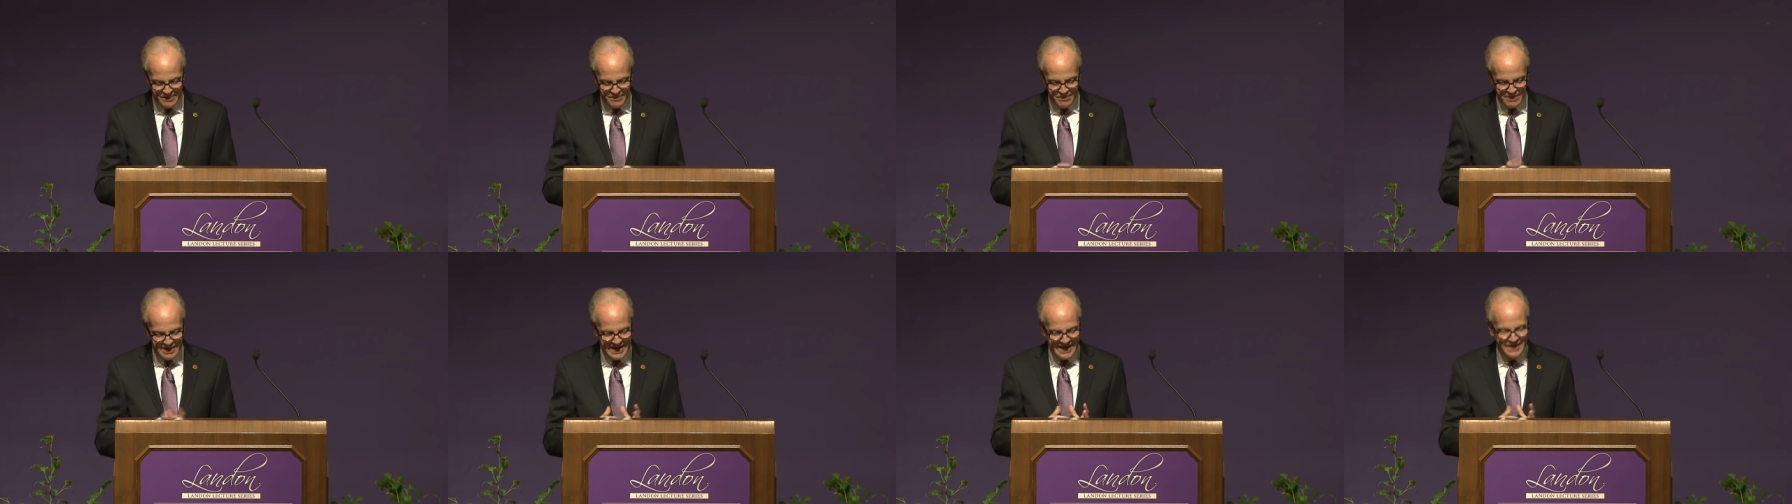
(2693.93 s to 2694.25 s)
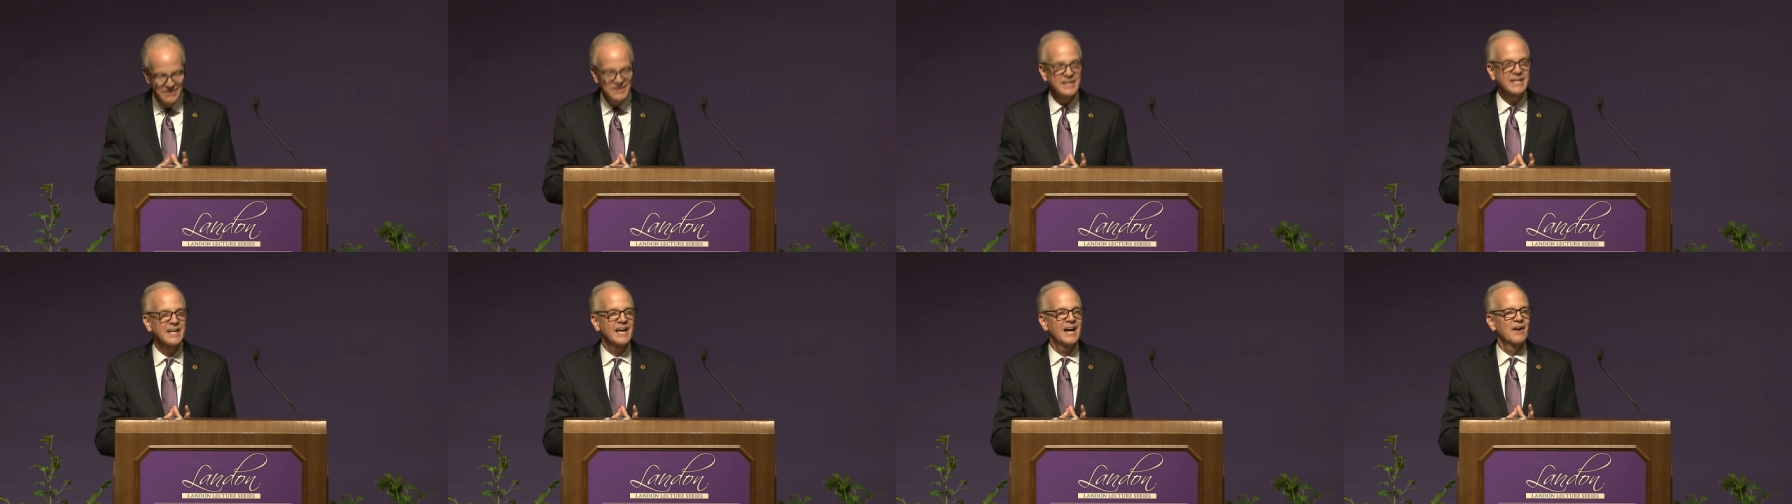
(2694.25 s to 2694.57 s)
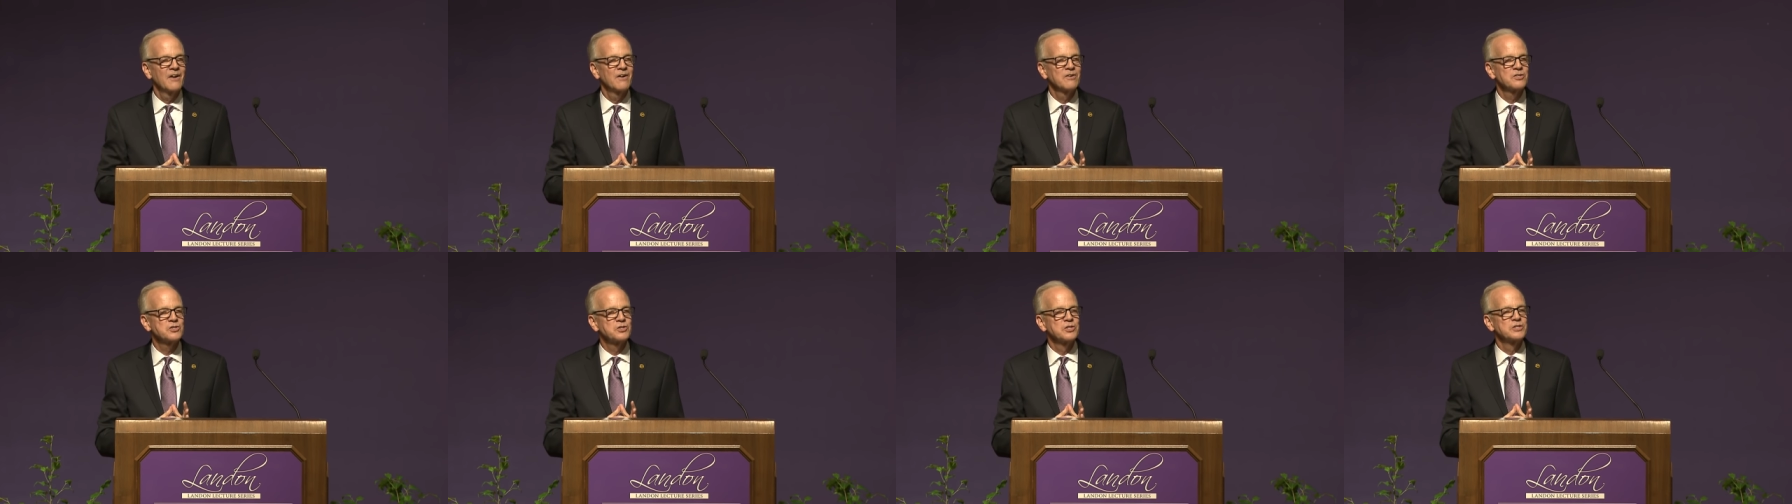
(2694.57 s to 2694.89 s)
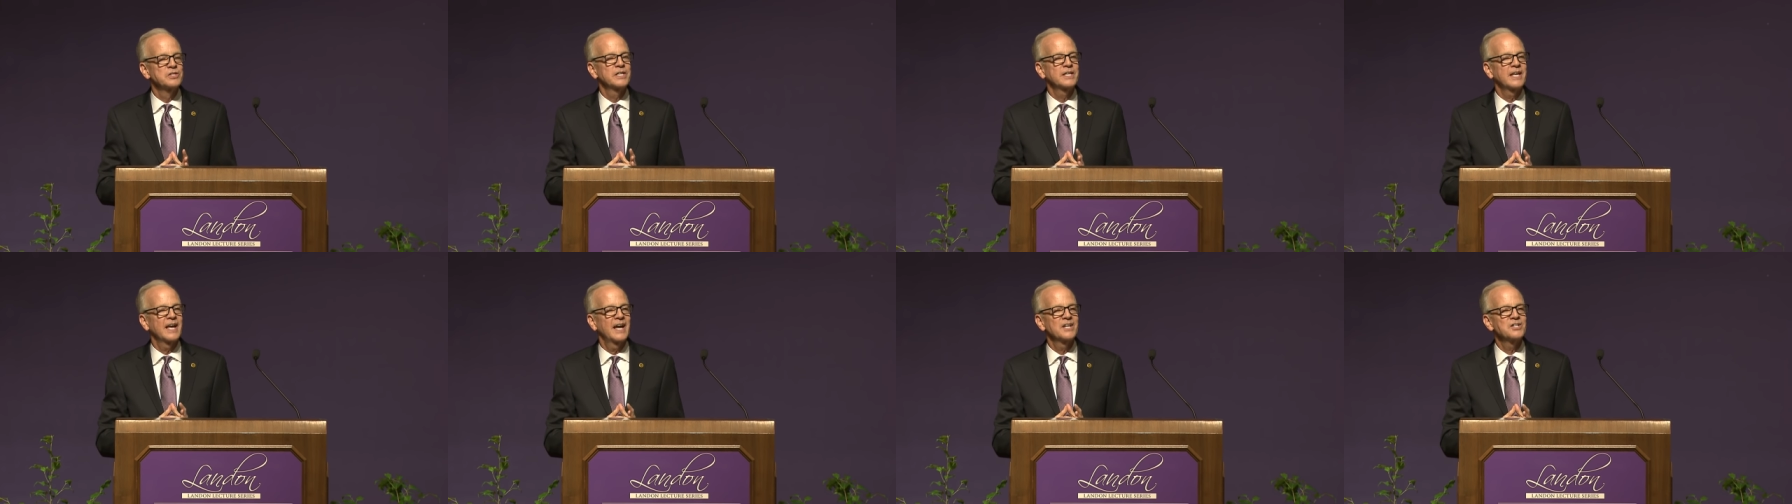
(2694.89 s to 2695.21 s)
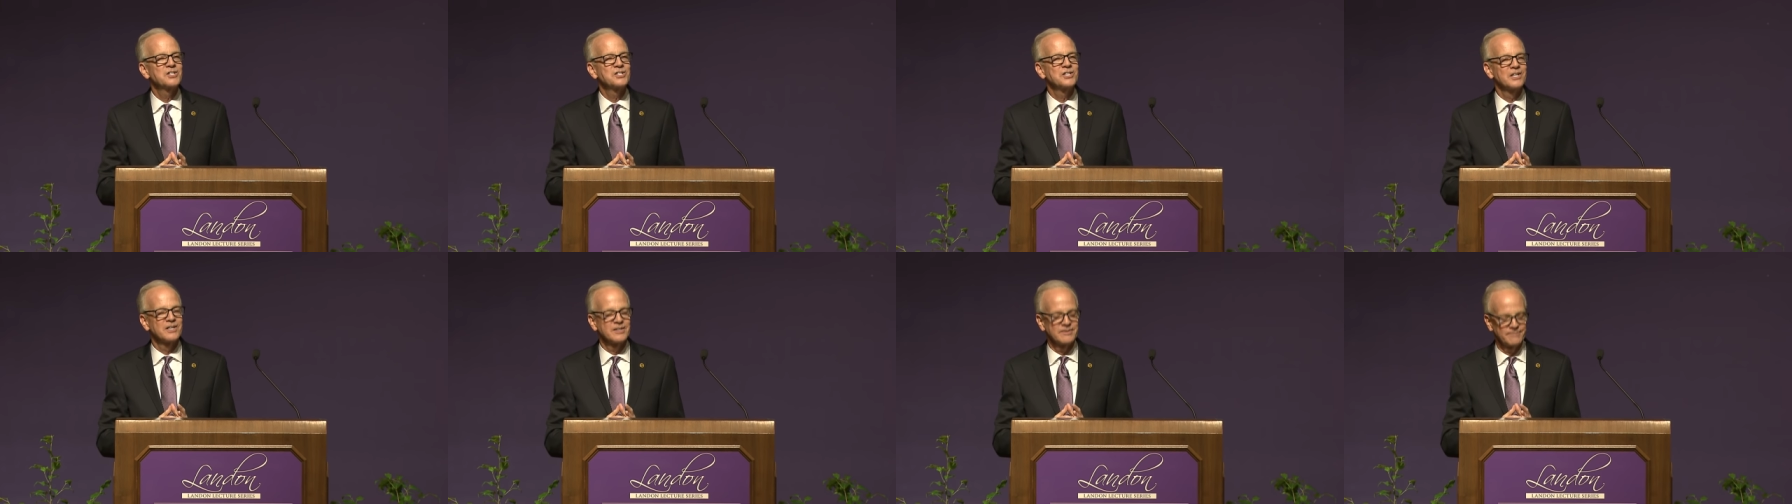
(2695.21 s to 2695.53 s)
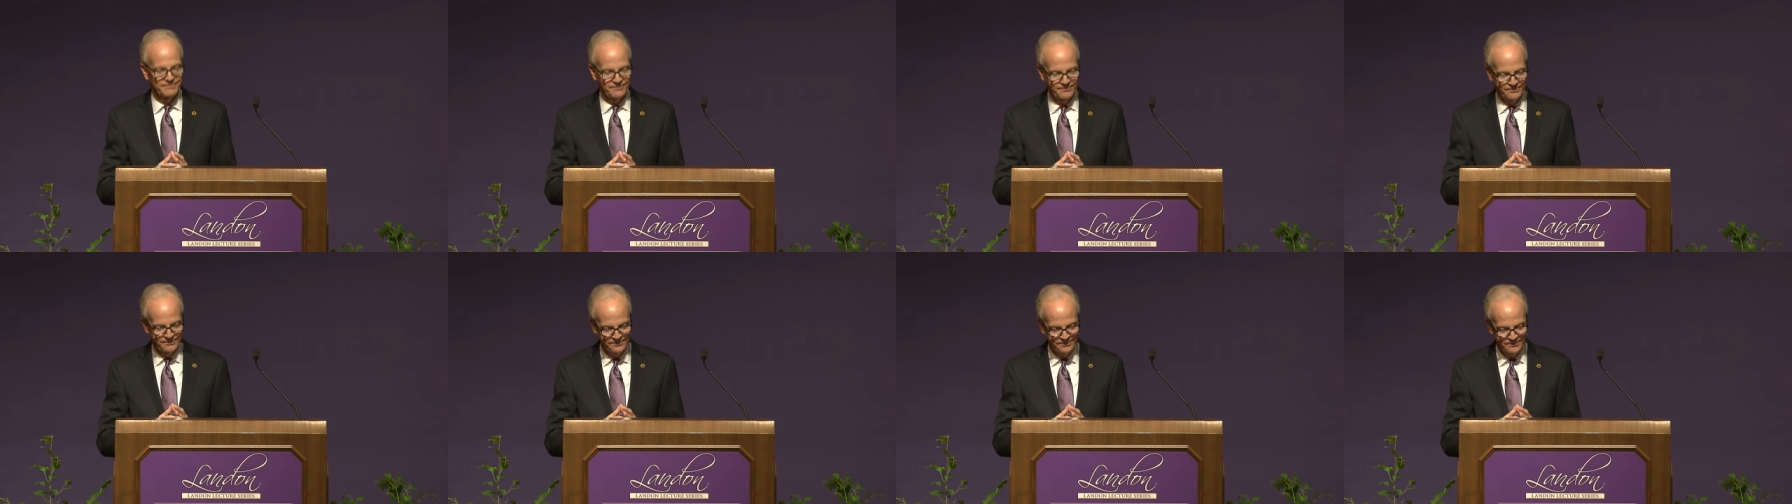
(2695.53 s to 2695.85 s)
Behind the counter stood the cashier.
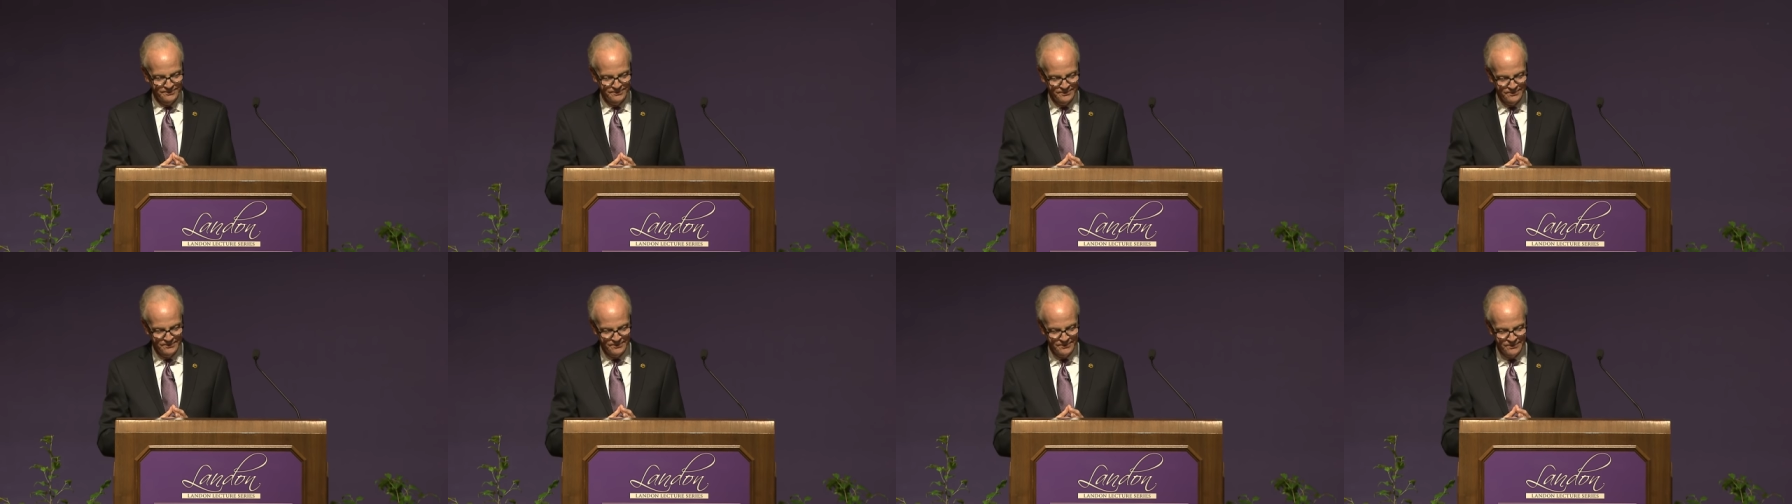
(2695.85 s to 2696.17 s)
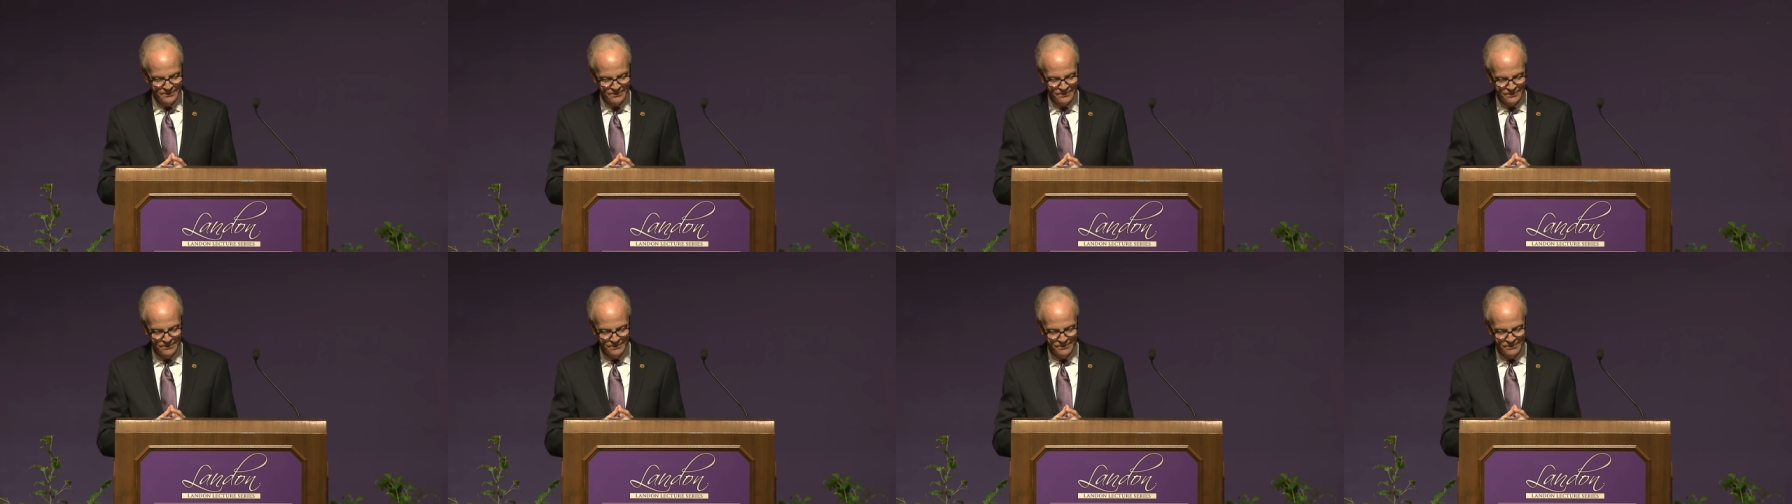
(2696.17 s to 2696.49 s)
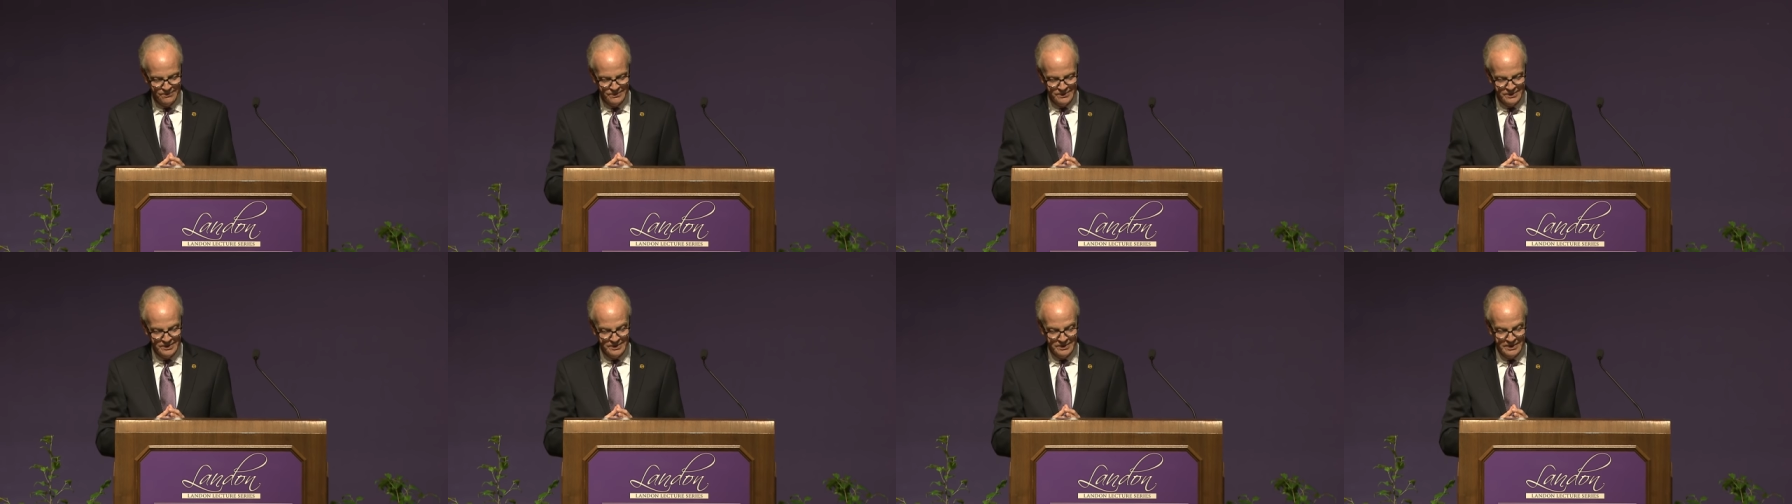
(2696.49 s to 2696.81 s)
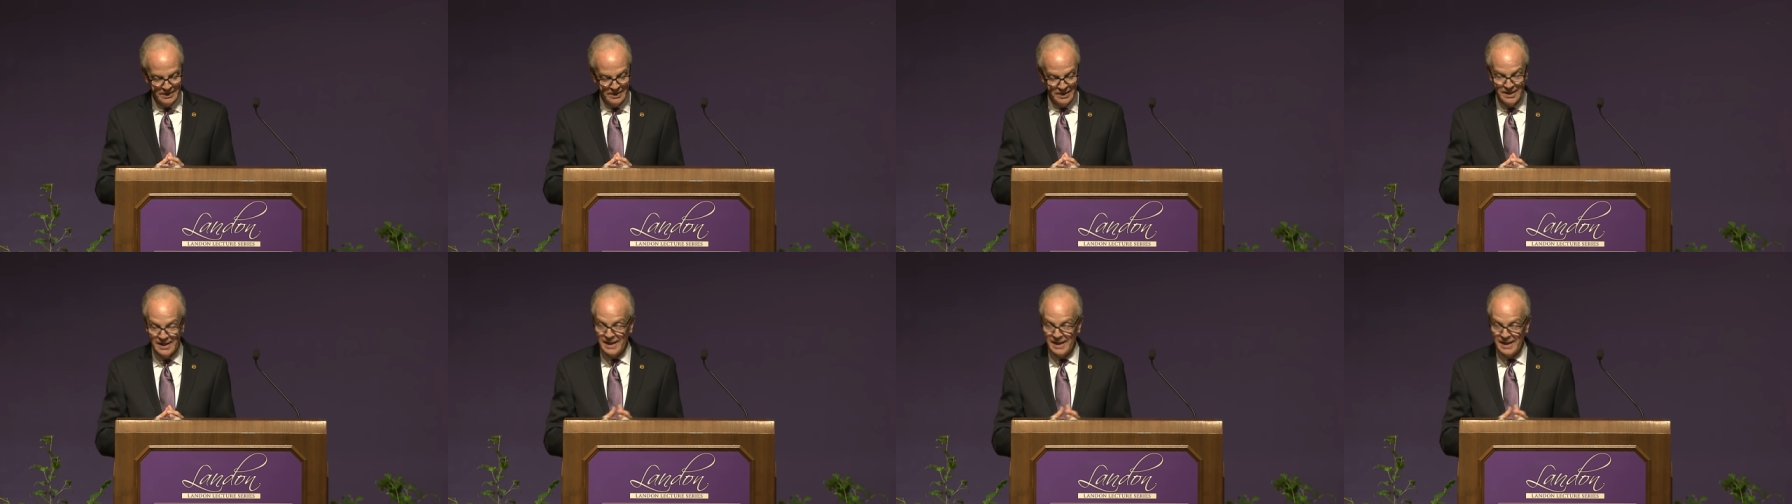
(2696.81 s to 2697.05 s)
Uh,